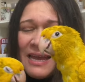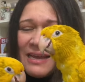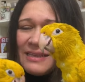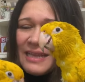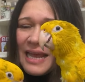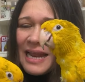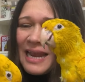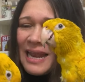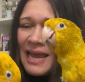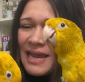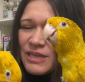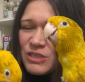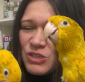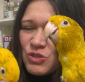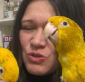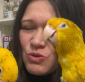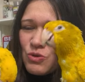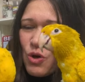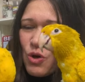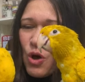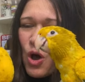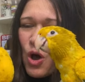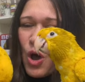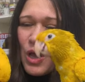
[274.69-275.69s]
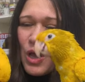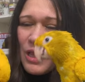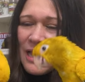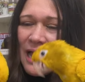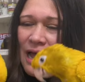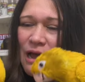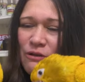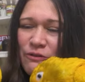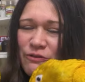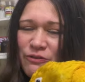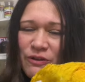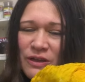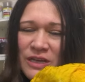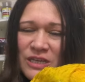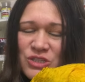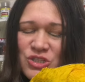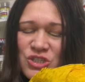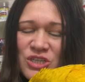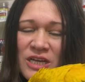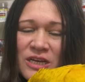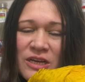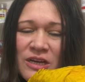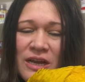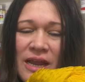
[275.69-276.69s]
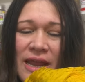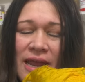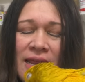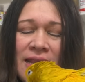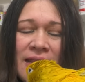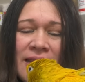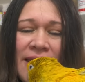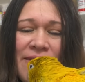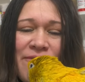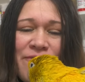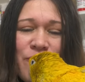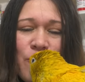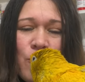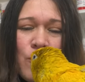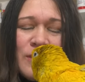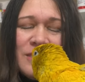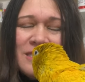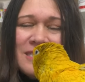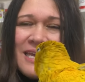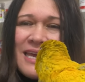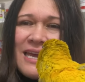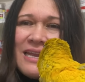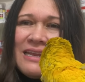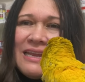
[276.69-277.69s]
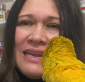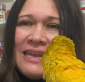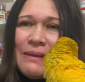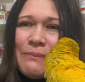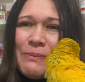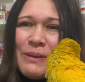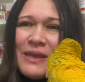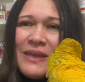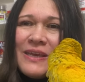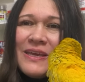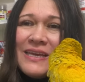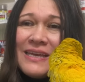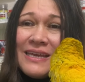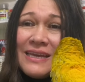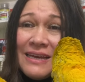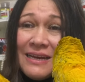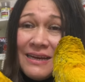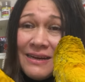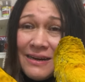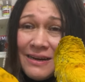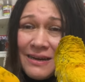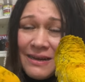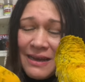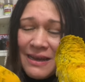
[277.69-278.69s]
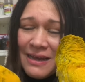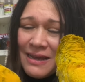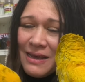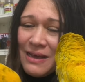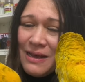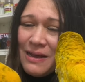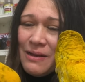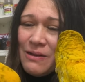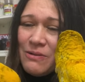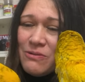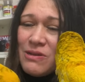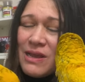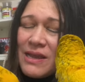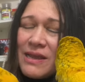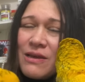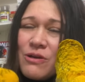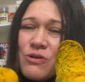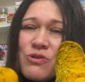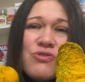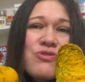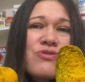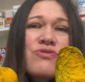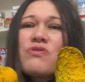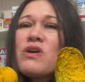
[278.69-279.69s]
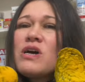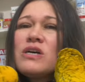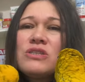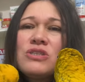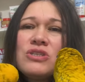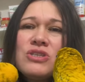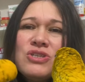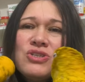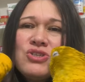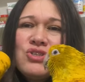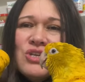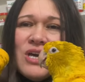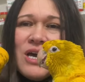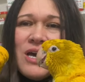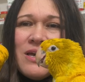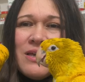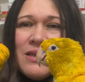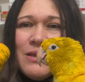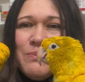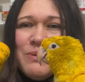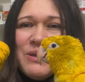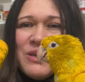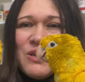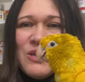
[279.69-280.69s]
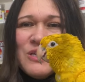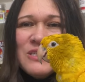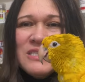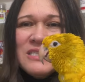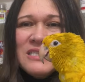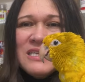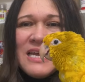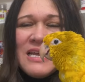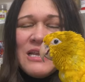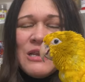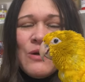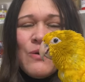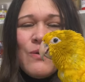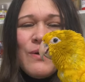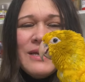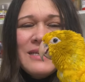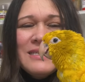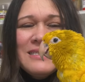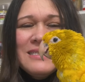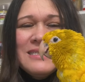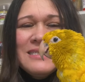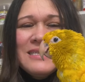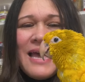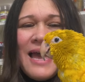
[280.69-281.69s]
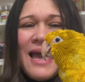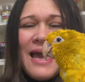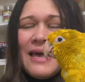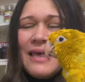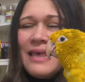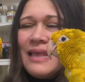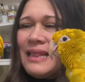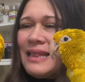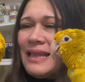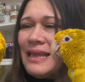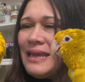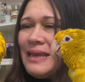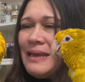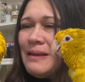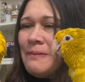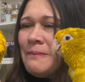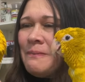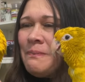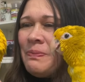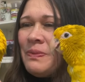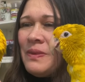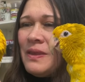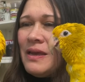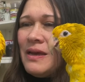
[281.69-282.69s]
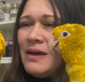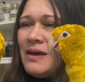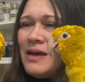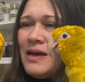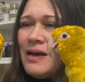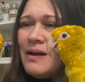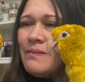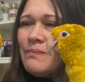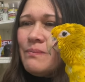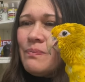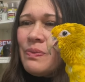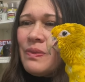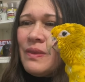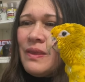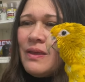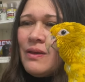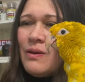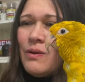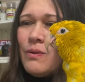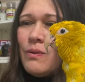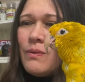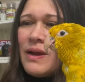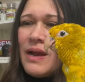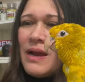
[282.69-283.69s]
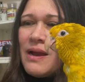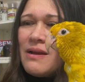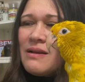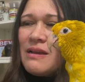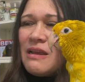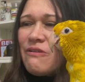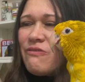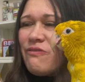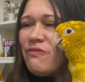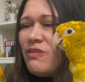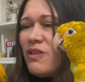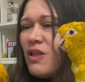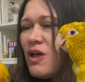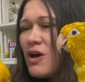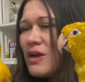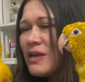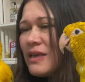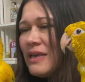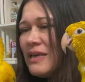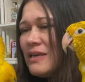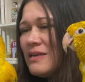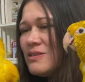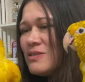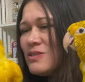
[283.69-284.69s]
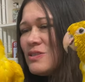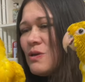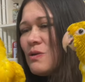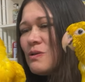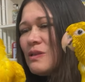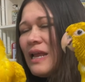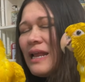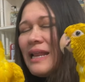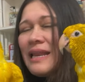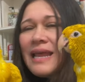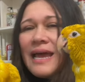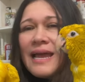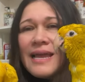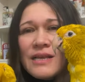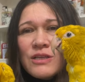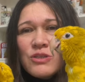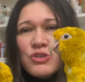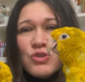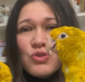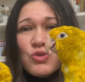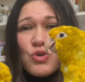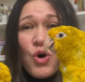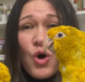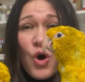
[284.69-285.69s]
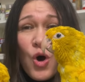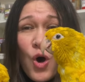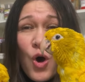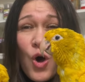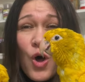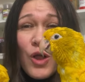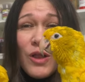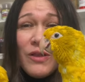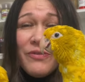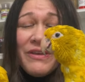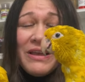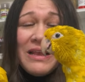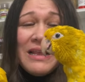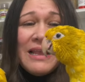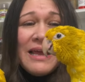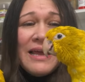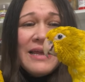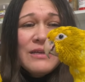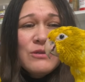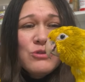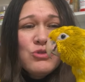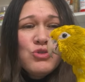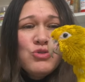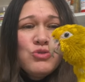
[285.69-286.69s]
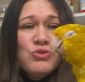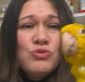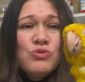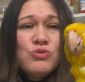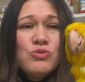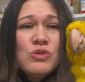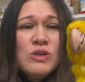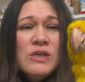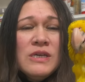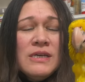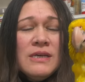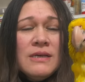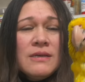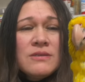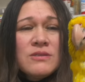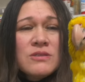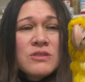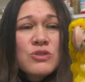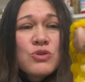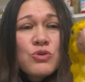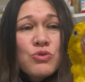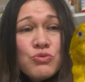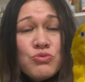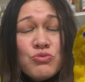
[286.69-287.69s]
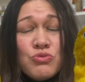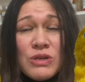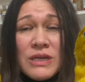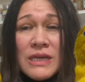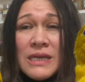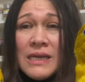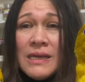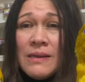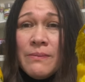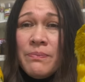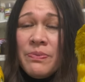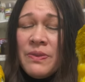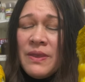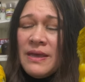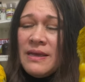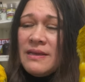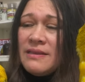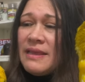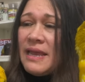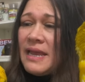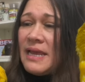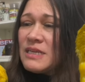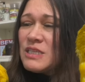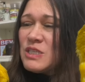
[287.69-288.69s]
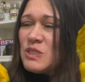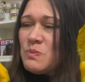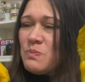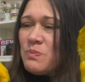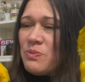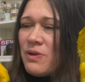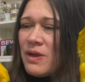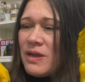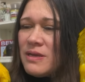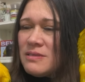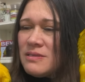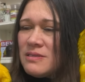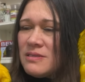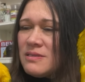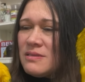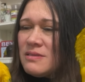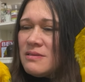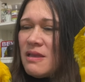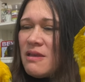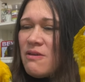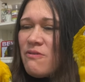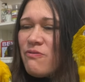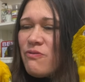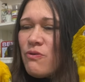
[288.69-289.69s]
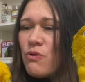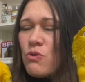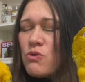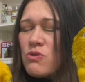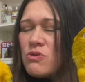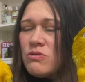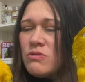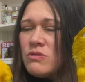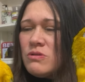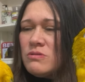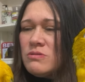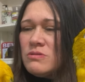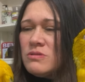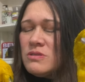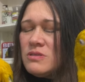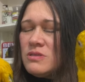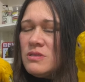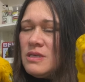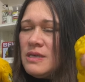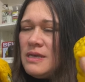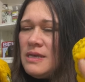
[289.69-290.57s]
They like to call out for each other, and their voice can be heard like across the jungle because they know exactly where their flock is. So they like to call, they like to scream, they express their vocals